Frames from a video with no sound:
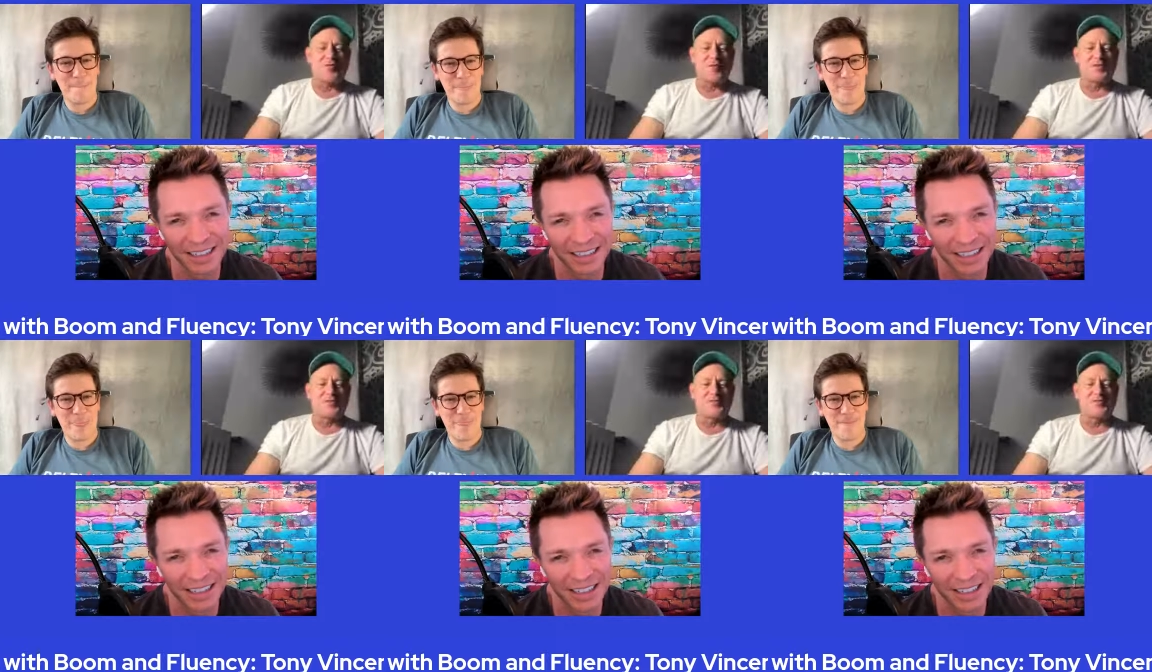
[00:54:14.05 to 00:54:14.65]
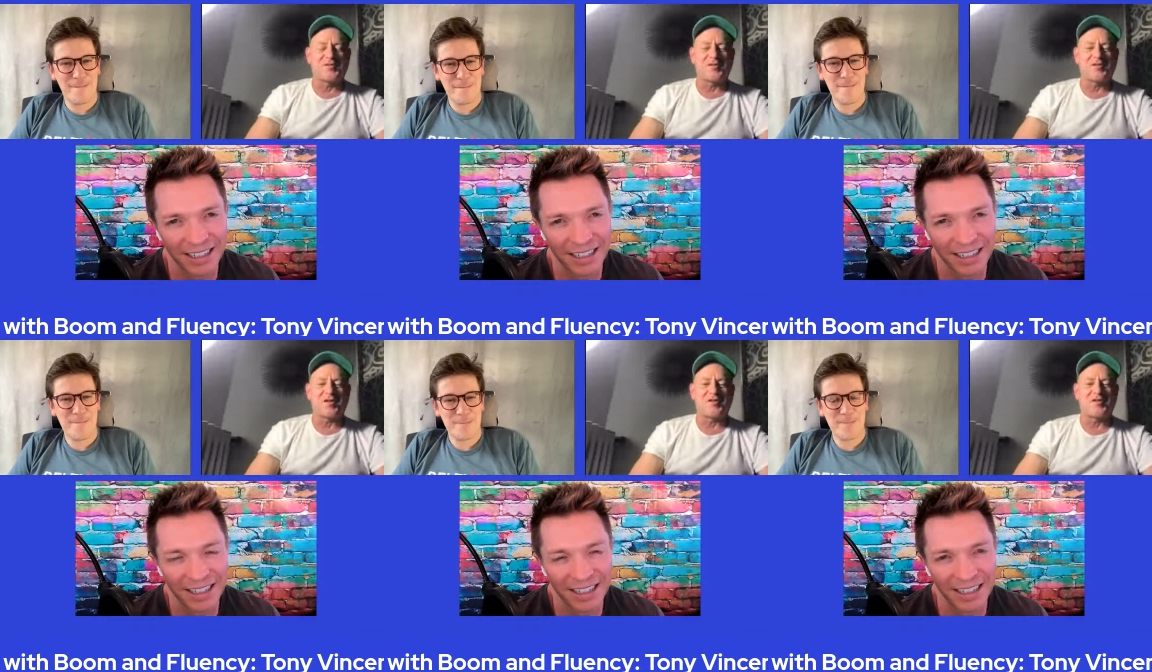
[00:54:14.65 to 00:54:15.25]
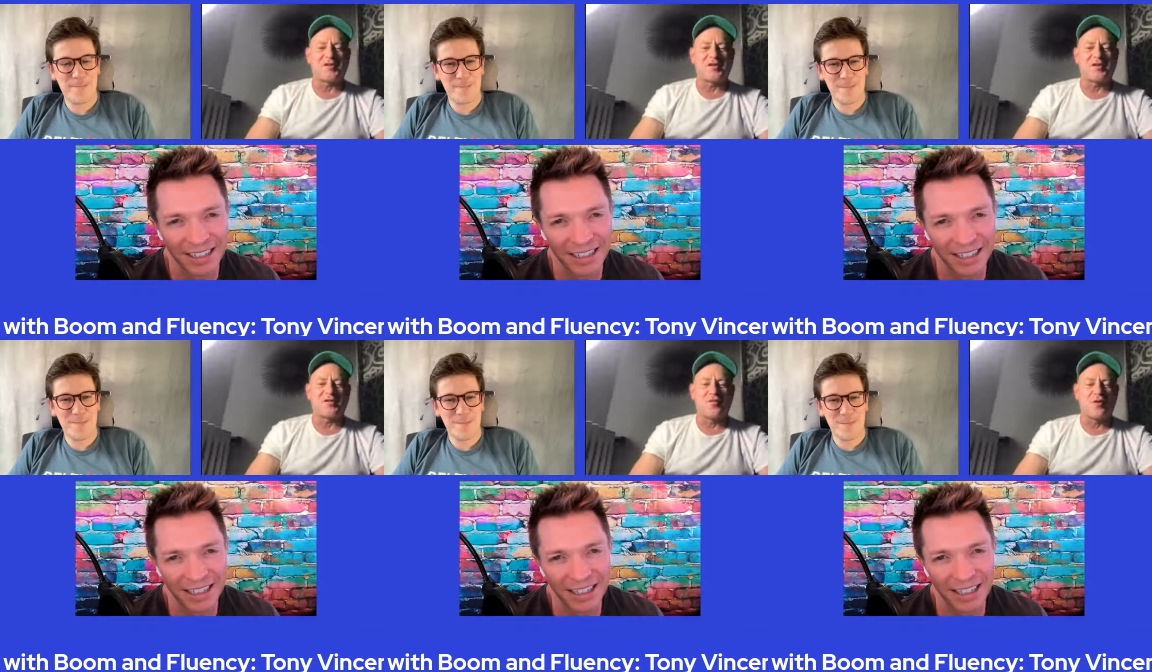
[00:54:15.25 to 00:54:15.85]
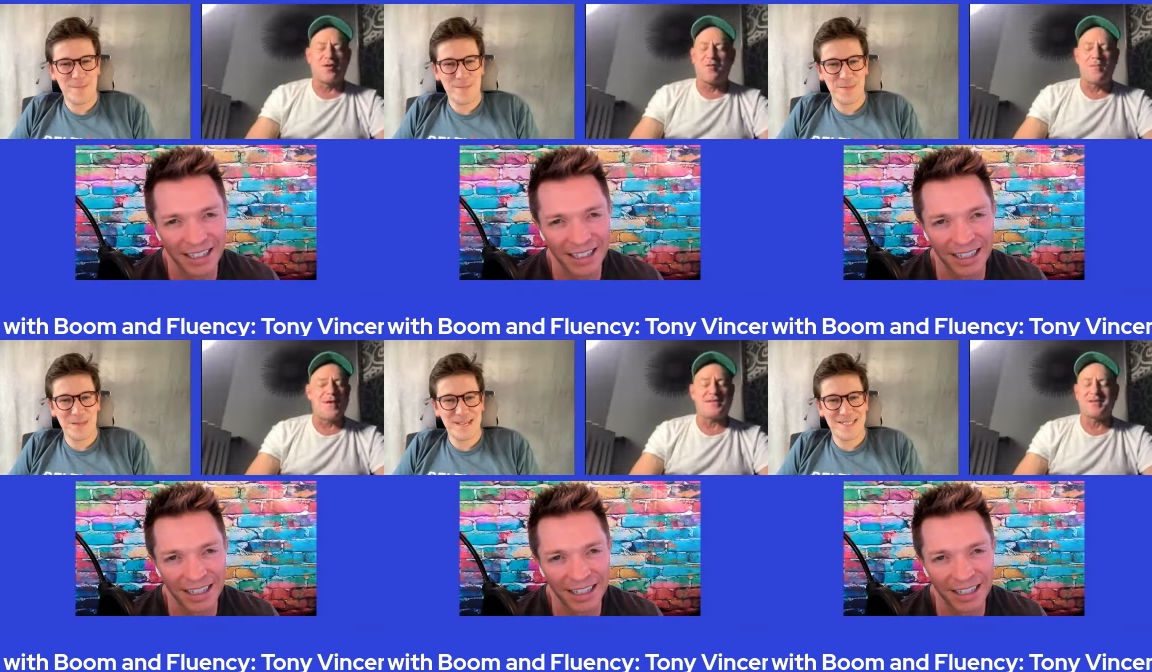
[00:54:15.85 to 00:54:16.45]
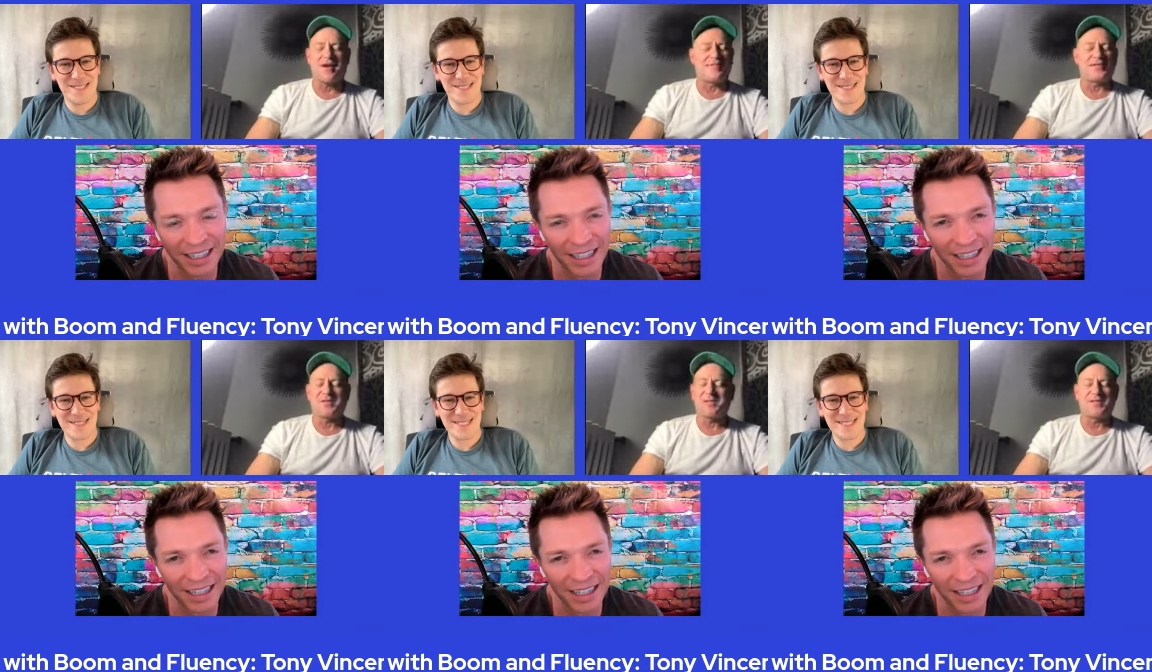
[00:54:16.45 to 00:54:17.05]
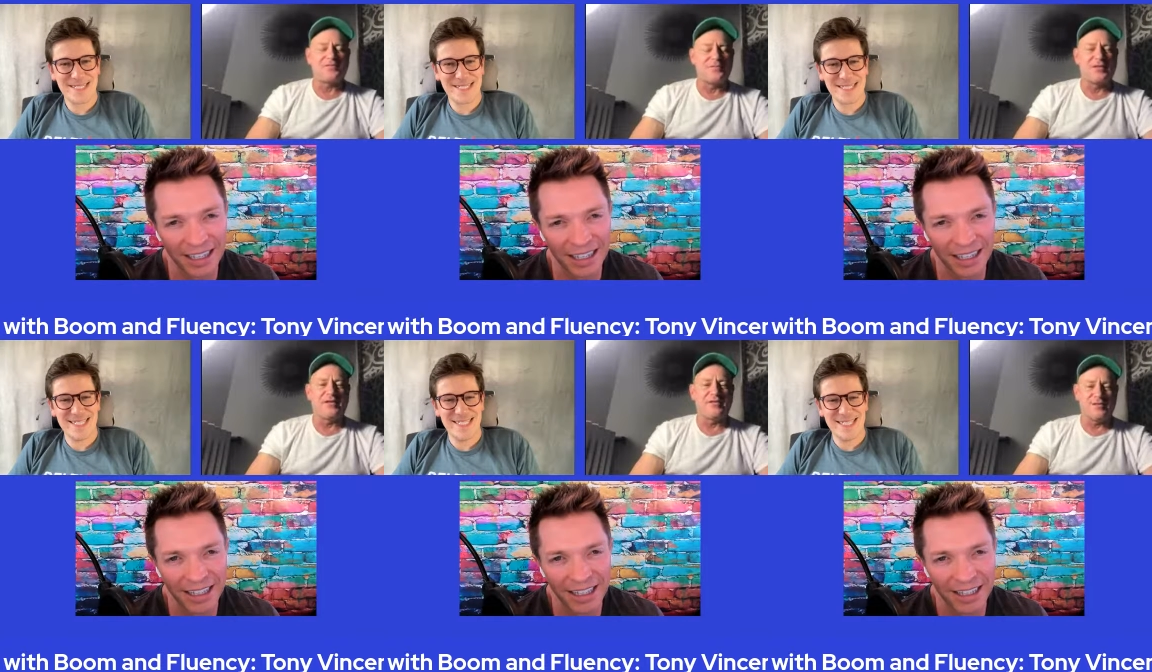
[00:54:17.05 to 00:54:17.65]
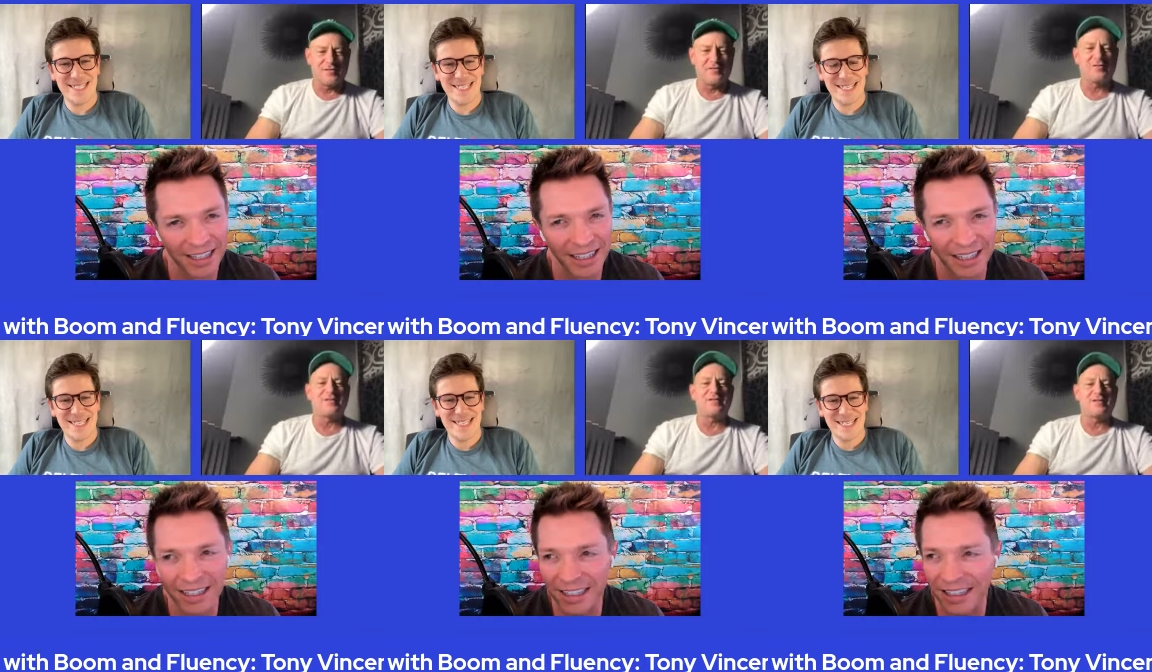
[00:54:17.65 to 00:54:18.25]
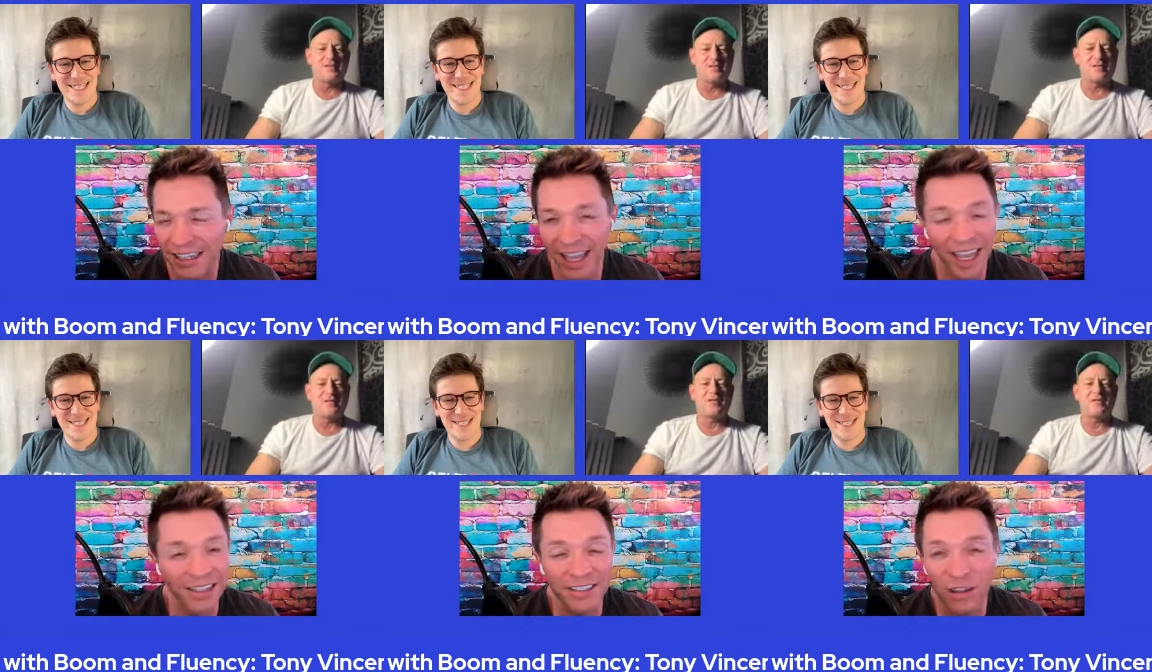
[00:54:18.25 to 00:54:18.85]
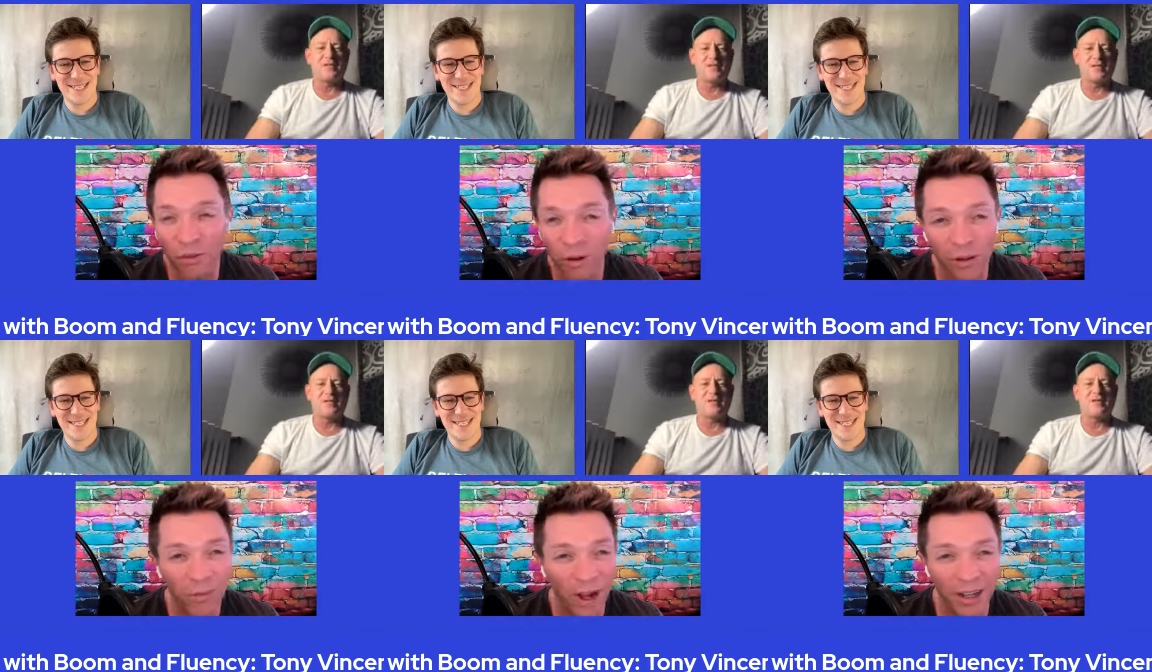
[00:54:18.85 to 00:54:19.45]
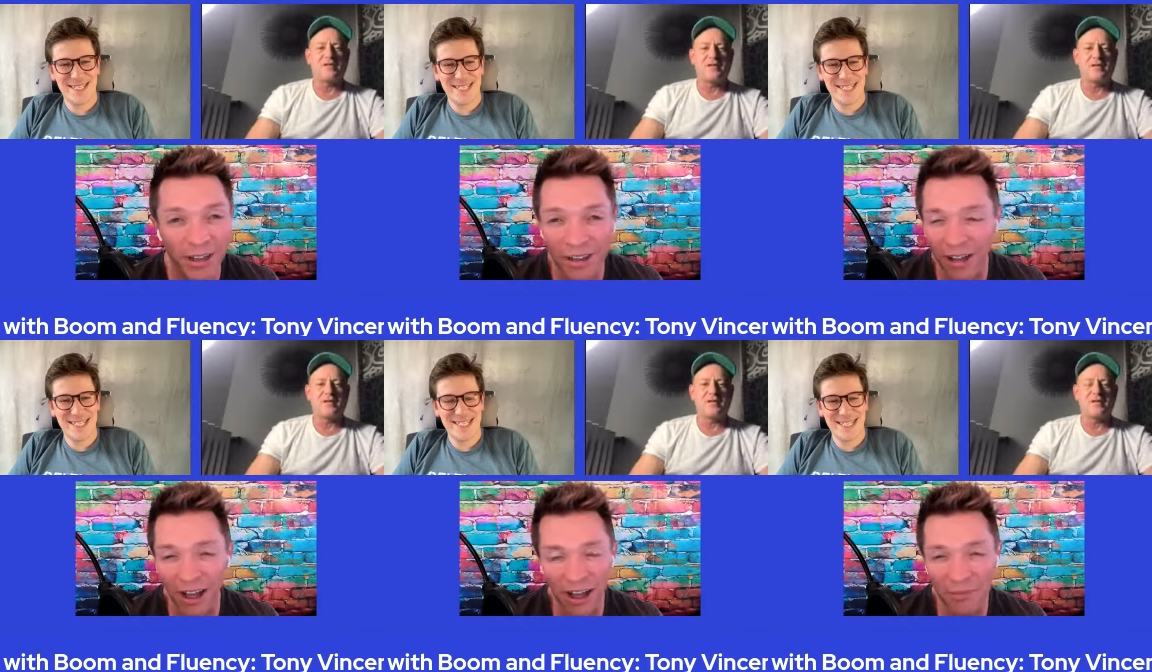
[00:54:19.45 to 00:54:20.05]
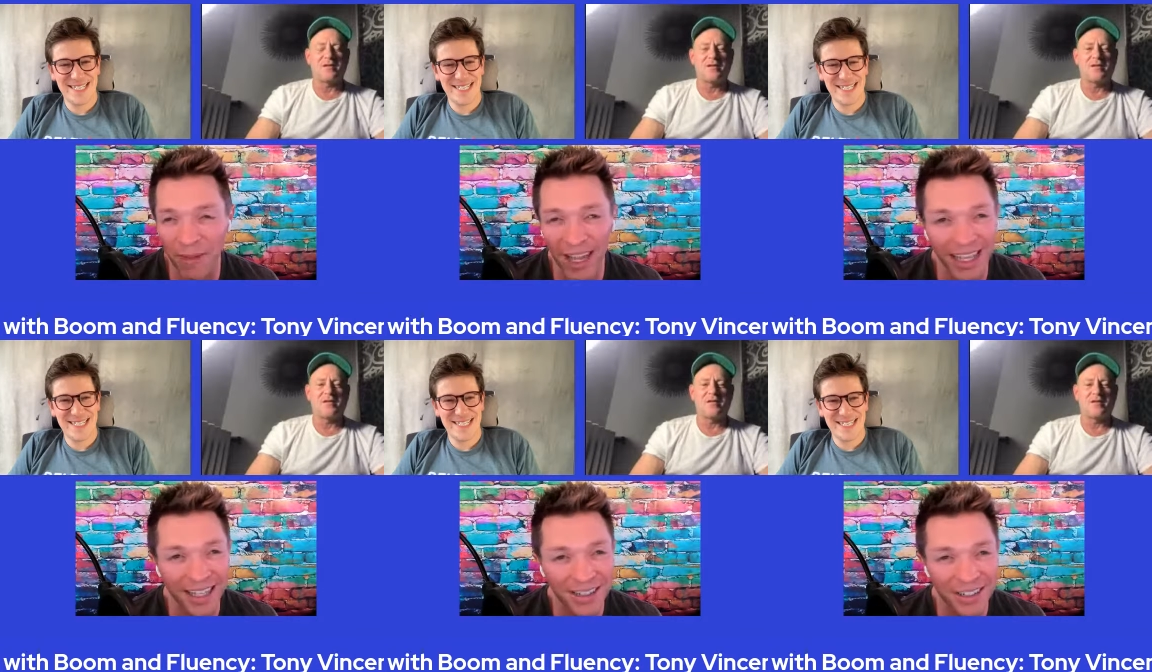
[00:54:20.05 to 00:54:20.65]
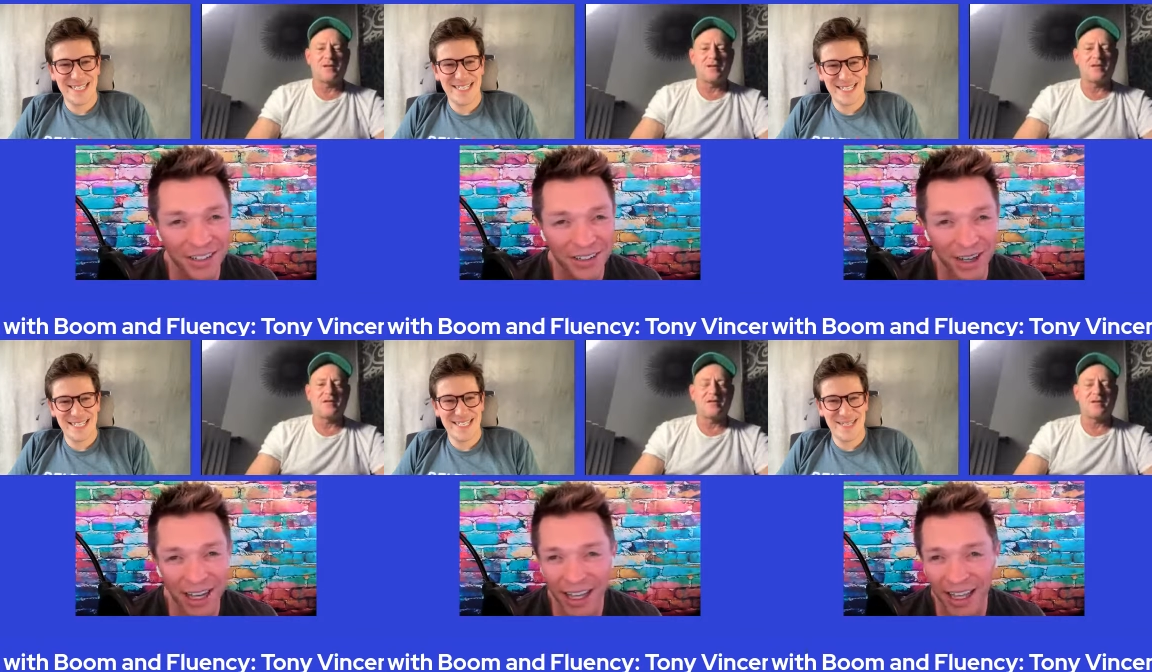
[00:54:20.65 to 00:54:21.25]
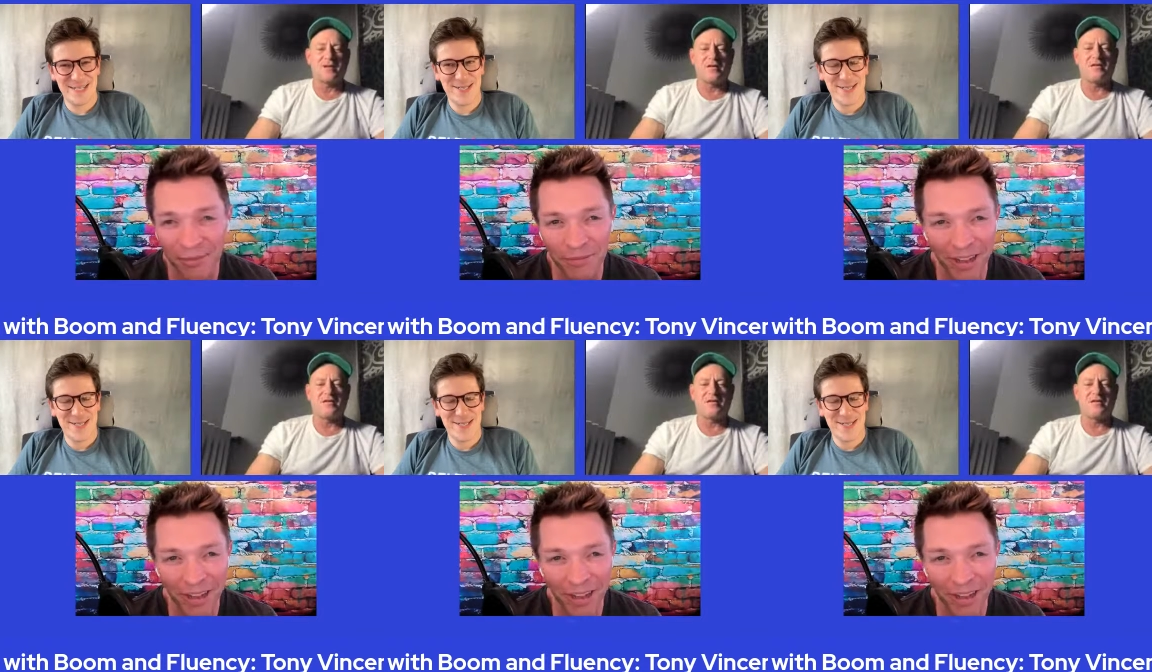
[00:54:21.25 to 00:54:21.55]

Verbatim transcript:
Speaker 1: to us. It was such a amazing conversation, really.
Speaker 2: Uh, and so worthwhile on my end too. I am